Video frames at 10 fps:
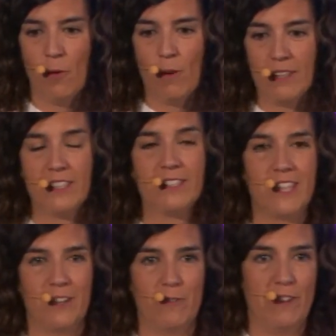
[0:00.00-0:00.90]
What is
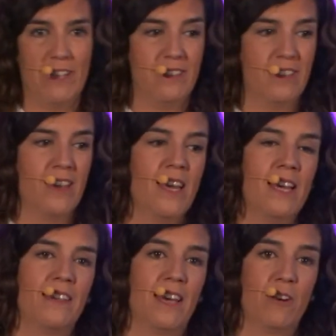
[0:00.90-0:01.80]
Dekorate?
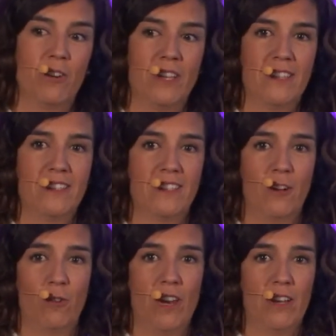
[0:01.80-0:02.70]
Dekorate is a
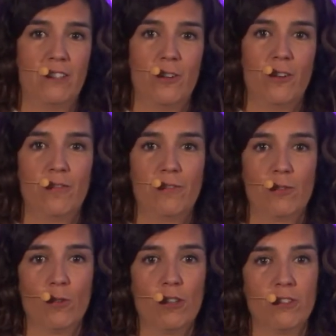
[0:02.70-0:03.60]
collection of
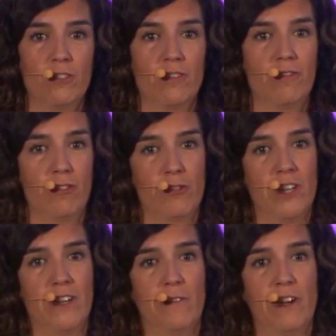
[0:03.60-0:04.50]
tools for
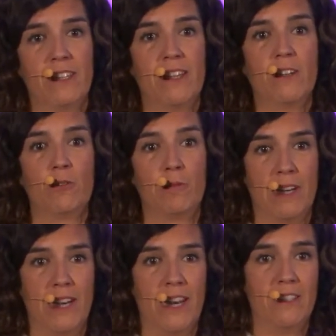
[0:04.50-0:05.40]
generating
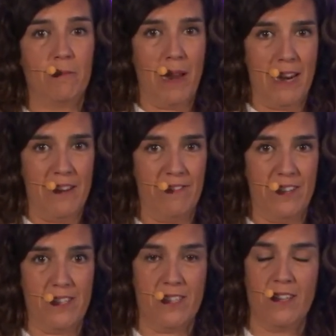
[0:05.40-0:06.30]
Kubernetes
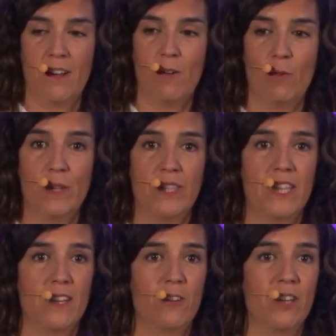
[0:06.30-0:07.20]
manifests. With
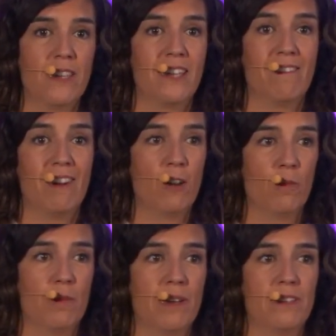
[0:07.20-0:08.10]
Dekorate,
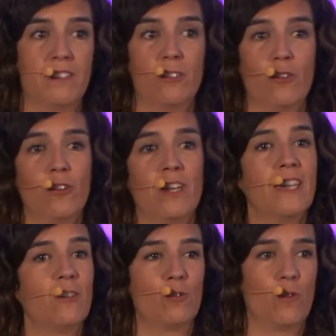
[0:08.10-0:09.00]
developers don't
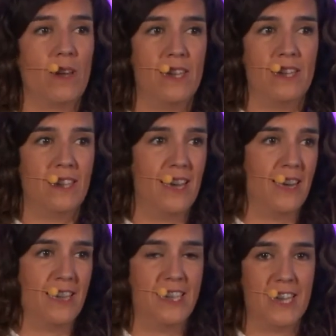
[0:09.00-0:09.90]
need to edit
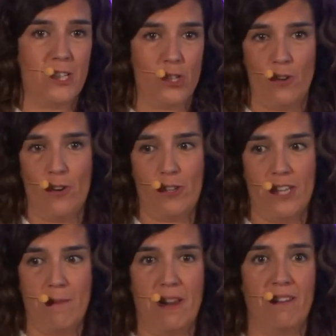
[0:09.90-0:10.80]
any JSON or
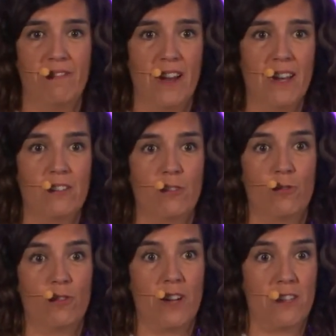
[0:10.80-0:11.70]
YAML files
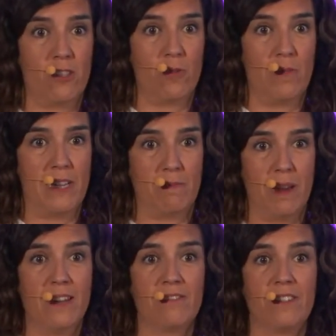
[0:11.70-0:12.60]
to customize
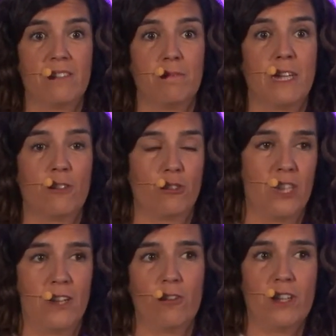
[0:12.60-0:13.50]
manifests because
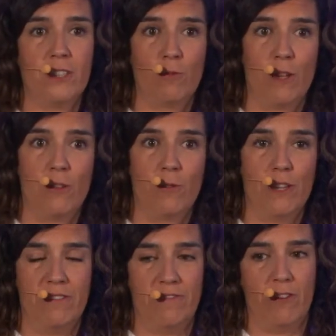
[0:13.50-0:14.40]
Dekorate will do
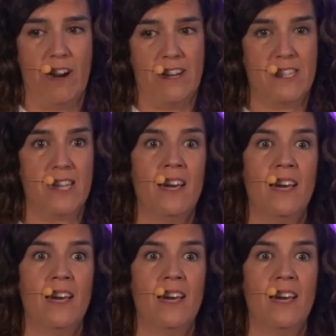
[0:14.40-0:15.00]
it for us.